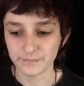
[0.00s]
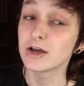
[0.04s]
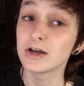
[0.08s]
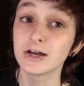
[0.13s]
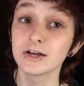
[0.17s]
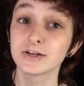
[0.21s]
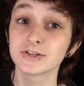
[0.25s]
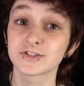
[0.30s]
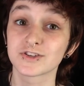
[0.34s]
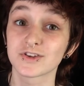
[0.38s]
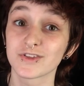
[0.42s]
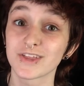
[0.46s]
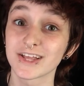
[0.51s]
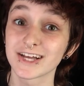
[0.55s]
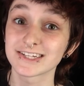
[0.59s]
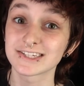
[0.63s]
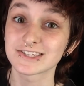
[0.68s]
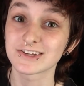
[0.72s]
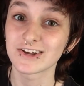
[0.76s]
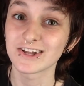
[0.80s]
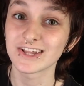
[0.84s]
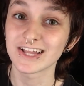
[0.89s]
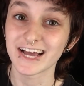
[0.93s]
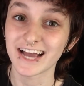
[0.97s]
So that's
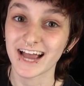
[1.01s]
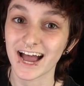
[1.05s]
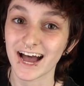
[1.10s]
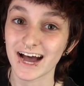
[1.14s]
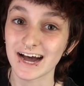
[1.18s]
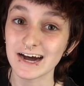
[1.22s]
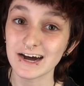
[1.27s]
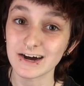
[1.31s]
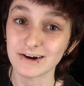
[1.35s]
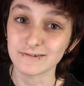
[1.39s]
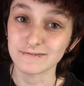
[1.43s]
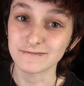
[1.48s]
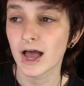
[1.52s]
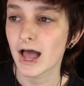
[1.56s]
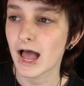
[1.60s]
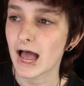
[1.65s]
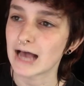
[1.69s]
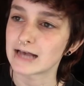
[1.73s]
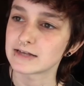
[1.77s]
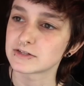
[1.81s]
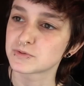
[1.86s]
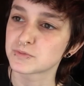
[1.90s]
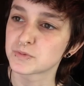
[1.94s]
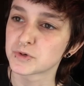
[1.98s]
all I have.
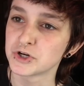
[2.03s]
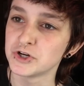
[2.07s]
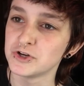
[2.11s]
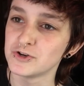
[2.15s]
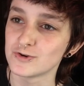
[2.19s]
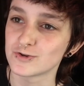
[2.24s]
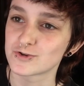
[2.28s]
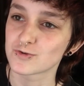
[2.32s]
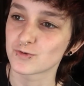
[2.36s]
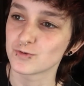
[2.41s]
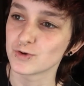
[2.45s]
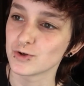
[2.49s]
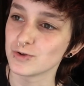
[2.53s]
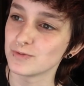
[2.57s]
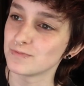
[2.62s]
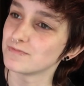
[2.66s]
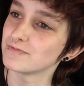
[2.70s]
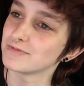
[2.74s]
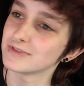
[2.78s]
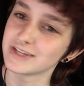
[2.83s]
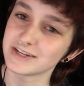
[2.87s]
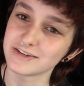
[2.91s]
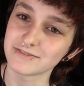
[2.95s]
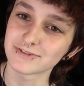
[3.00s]
As per usual,
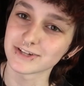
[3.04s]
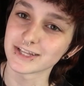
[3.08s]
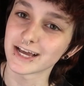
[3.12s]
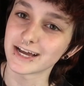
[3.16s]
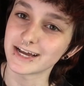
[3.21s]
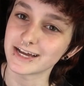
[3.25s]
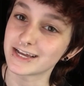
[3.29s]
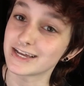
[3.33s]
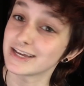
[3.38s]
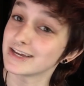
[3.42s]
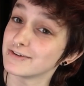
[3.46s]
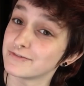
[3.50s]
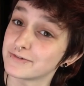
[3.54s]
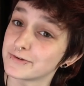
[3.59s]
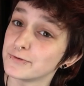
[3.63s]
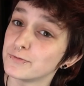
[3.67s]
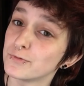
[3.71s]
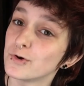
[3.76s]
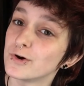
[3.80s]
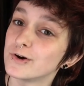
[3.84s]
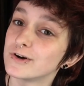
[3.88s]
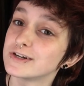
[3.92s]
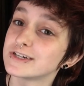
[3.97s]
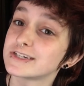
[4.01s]
leave a like if you
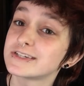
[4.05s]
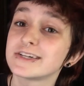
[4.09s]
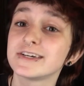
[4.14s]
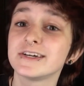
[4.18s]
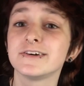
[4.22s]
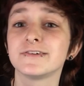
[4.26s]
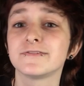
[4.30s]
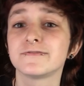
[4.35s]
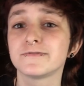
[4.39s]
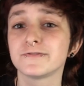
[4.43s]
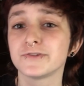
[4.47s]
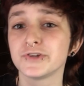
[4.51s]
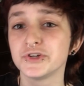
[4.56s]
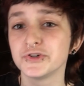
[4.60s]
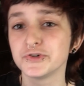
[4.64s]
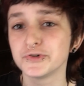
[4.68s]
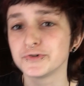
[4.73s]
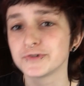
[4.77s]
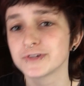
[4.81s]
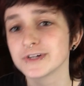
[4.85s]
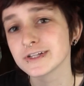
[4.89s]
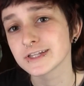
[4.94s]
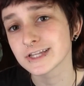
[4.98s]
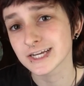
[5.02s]
want, if
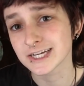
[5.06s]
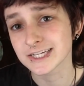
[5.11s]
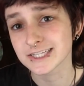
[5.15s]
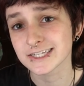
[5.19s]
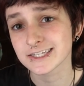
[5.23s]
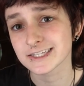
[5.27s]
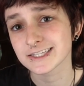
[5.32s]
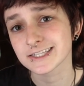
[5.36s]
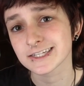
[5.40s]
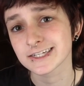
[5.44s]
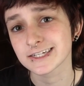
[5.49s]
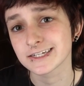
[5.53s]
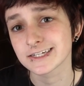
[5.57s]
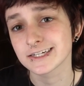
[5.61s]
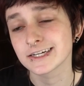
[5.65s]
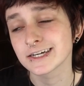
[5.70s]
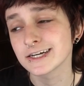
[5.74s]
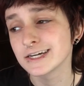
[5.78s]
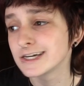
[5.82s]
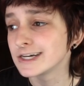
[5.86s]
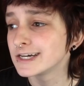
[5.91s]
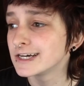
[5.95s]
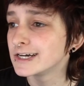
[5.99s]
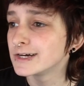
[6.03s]
you'd like to see
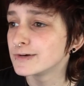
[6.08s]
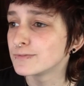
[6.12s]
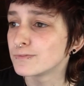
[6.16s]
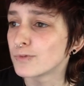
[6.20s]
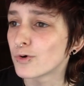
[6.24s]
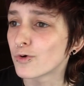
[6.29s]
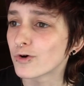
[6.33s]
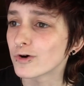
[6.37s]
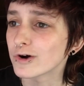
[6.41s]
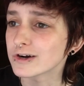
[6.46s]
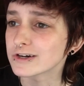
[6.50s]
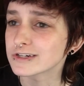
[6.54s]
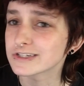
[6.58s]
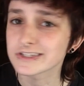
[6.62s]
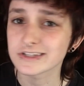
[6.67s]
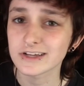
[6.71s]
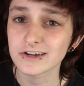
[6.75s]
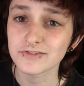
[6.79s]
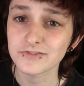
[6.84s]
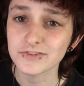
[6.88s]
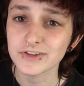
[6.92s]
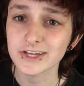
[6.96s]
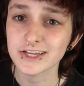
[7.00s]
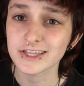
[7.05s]
more stuff
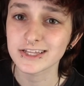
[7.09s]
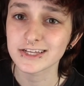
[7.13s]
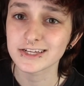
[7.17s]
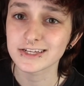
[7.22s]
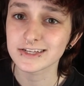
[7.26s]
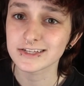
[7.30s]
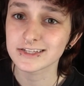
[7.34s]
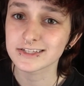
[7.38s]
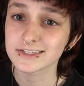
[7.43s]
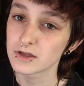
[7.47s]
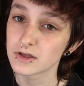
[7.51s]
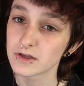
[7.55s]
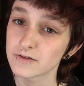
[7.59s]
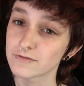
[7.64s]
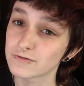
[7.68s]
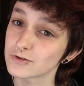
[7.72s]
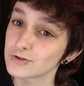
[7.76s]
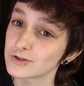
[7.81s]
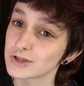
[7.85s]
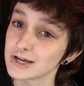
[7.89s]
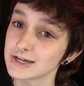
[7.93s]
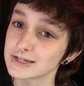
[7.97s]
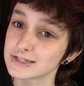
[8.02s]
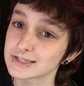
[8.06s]
like this. If you'd
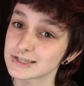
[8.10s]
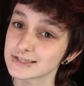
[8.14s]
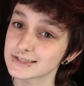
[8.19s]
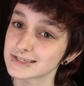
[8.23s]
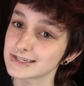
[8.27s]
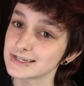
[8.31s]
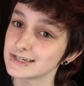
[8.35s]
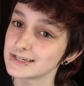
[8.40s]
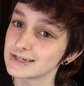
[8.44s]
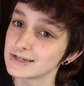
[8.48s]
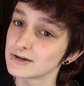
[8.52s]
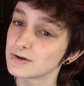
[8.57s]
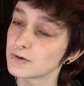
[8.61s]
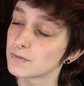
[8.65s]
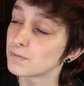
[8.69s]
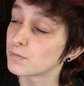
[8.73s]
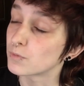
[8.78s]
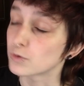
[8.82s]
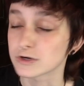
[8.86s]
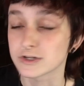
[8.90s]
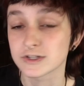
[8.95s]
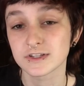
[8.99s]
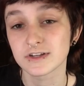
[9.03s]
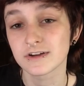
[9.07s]
like to see more
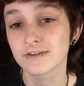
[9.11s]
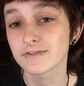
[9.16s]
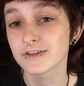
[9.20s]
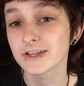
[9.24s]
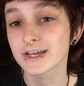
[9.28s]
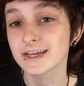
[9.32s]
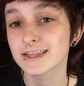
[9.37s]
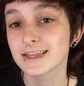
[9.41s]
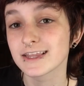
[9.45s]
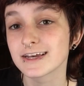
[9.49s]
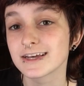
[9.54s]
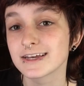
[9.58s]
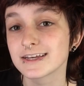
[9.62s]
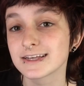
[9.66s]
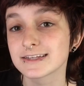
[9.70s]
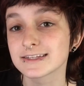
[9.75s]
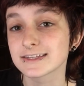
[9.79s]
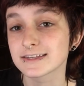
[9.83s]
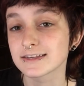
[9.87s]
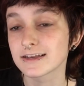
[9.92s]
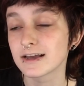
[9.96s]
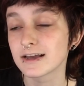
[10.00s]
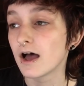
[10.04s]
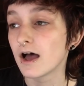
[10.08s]
stuff like this,
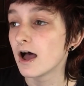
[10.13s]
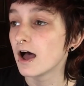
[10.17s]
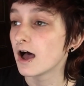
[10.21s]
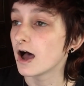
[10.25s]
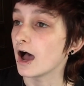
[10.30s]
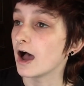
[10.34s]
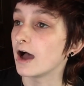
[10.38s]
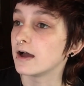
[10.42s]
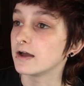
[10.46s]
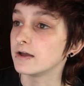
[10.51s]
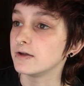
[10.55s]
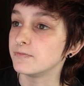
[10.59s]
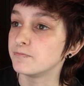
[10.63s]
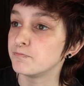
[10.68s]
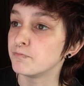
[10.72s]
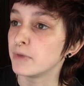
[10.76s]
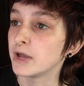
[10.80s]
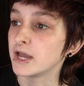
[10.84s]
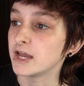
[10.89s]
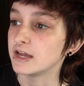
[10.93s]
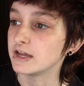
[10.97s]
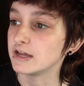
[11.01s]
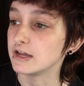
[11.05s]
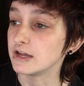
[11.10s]
I
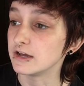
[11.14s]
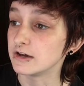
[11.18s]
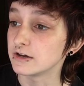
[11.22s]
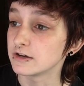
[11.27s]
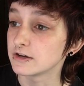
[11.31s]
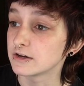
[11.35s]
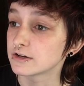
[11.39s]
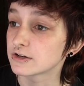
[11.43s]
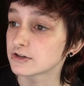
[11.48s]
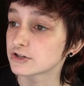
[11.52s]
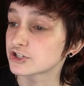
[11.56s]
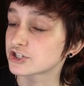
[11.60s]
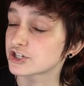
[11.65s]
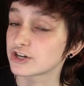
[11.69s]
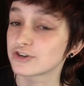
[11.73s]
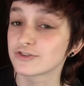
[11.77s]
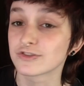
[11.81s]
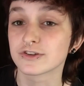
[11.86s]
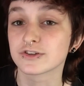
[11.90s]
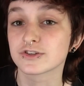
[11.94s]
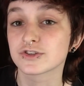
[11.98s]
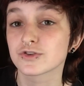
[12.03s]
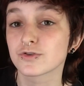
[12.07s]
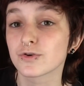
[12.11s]
may share the
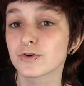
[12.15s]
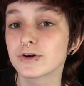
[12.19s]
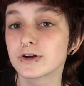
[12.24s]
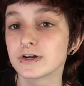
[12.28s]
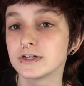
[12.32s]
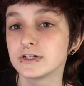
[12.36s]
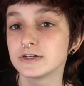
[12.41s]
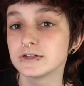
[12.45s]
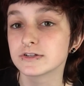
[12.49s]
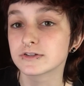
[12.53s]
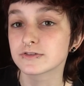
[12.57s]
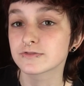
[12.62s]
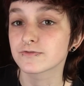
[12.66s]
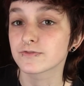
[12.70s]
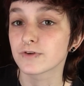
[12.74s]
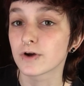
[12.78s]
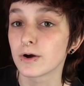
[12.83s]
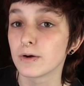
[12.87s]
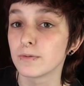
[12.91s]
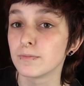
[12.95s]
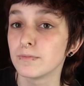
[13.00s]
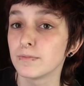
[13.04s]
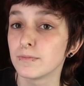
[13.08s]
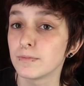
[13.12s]
stories
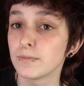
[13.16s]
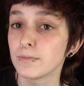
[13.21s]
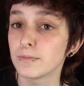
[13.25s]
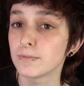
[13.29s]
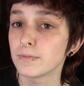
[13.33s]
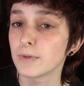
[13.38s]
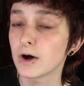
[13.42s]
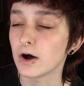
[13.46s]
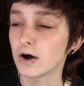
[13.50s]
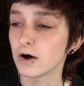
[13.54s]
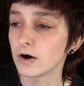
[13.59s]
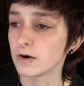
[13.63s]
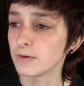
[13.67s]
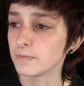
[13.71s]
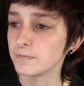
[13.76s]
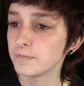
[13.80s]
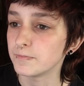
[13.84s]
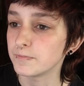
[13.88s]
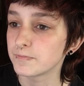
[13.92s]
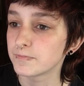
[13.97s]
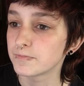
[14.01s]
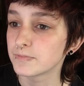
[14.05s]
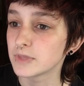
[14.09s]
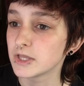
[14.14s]
from
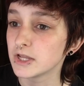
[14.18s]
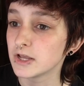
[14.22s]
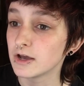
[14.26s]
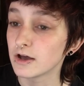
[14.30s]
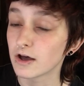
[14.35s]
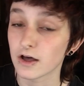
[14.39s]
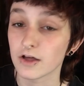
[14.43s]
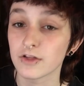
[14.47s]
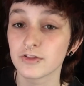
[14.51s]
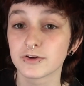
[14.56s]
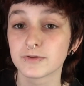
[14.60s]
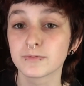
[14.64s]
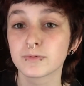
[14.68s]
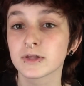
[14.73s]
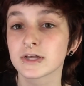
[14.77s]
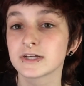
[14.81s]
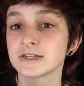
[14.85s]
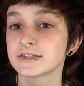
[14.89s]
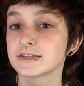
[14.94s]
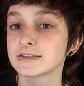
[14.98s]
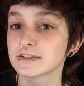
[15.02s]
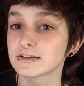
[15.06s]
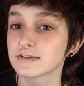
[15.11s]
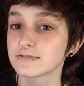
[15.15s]
other
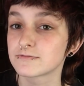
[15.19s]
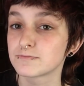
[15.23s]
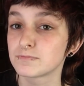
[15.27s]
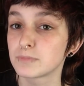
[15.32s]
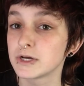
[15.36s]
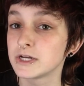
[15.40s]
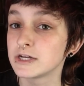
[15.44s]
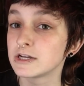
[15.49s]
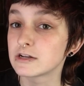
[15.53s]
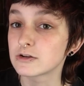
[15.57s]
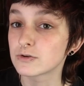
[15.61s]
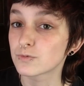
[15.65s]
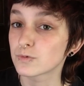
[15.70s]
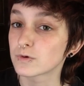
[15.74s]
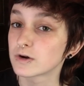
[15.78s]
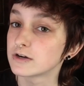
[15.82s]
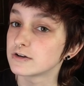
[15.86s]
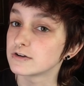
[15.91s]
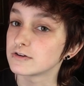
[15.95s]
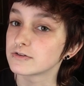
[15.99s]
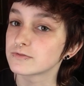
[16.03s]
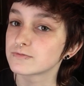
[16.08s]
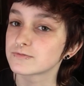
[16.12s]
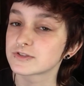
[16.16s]
places I've been
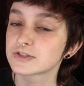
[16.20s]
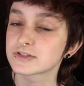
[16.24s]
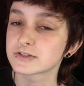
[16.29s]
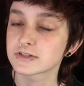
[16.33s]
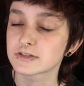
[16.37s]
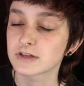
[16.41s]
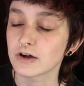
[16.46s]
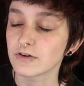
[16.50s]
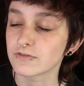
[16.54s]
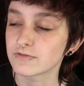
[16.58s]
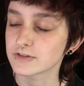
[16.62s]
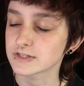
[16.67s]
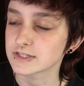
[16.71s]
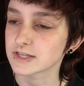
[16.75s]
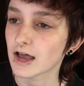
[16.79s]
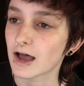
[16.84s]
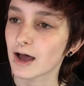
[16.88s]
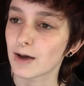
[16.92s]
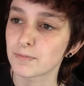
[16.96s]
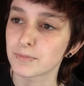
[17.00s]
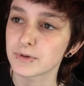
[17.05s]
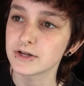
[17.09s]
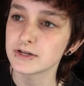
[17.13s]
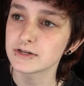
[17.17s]
where stuff has
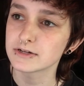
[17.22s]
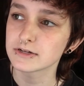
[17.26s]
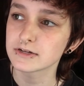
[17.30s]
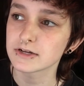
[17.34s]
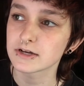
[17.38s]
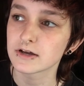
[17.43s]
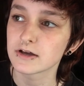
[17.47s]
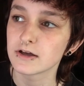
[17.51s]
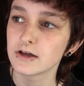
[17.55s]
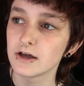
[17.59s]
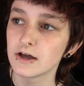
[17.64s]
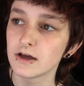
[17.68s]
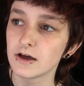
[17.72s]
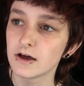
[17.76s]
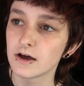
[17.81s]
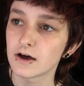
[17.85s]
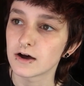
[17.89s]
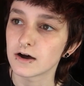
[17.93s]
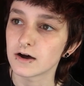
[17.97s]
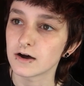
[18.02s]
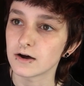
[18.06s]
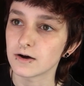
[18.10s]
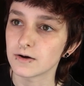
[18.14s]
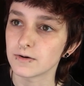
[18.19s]
happened.
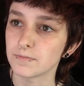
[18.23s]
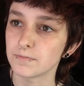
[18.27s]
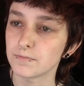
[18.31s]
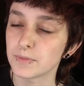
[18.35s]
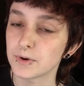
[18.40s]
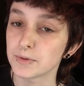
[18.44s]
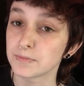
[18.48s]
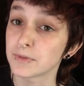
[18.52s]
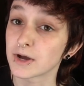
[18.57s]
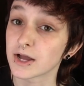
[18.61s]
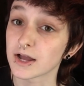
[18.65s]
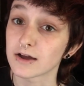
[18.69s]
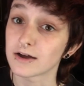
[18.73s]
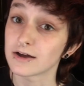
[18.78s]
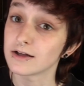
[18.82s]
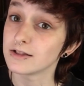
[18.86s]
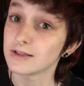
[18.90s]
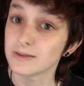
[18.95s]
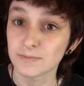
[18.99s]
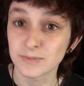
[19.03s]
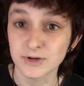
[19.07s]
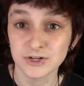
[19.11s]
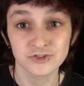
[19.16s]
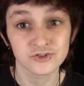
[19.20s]
My
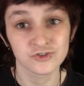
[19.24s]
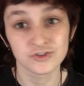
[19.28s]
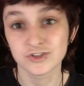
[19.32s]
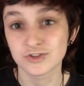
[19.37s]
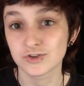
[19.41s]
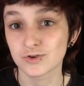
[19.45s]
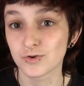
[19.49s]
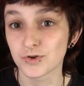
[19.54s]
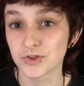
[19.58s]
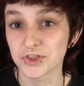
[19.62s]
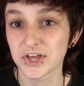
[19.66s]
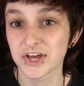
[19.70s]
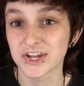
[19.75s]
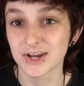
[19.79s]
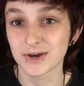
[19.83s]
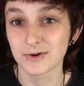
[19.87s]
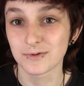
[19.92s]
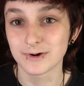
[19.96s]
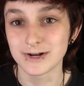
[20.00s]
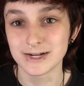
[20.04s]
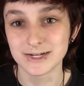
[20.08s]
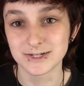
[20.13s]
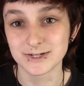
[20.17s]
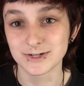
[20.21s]
elementary school that I
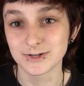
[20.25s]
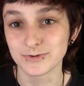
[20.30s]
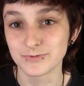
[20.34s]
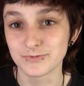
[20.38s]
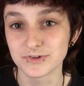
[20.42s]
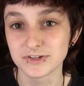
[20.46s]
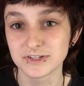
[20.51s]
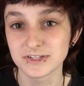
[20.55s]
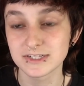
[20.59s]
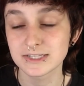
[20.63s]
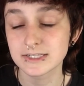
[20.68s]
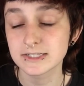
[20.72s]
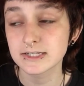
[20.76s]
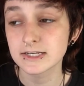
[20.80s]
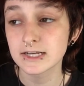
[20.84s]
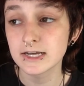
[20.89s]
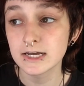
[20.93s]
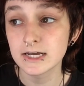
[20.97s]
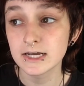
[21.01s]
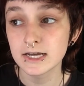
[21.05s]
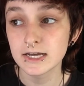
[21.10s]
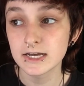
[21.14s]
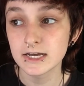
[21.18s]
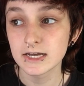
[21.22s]
went to was
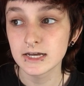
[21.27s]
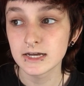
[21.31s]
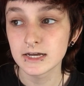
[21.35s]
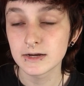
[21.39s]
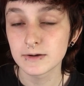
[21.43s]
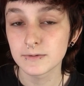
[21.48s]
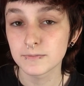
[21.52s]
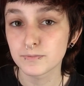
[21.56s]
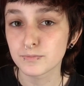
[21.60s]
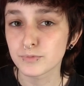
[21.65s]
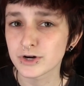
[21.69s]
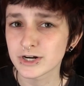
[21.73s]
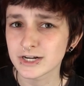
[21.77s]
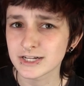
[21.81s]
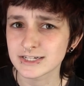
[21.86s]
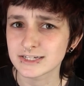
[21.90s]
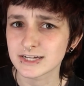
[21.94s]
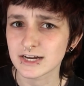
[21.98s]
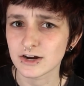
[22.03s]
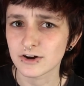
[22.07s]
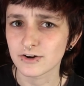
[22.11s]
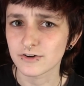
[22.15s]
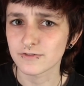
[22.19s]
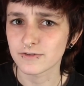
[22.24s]
pretty
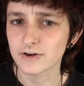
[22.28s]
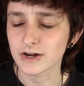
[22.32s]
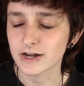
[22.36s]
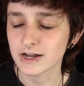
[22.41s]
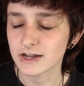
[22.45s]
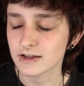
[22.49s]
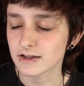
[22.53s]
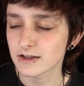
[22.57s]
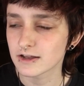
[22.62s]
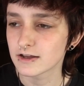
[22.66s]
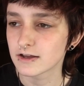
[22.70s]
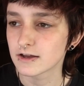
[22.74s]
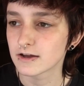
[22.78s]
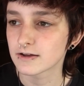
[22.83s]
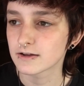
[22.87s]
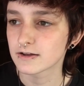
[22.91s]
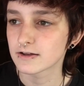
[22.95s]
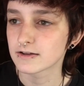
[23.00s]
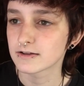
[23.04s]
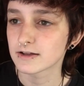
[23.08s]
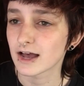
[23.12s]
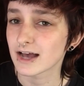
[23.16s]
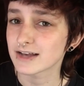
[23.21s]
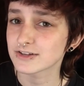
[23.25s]
terrifying.
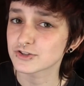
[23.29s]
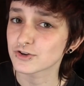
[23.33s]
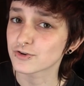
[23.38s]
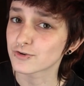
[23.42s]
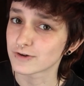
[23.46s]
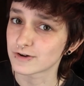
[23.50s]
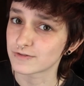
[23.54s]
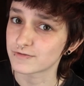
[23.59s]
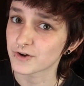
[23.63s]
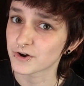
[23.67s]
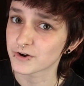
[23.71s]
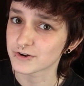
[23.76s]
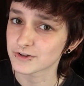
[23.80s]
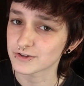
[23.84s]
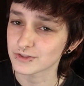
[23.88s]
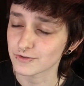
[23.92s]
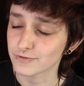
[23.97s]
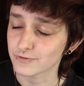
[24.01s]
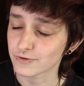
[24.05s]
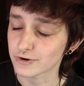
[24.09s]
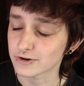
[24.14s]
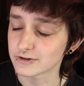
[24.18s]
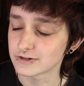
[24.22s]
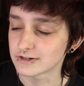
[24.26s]
Has a graveyard in the
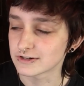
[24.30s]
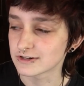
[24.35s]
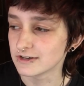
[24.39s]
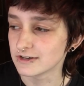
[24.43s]
front.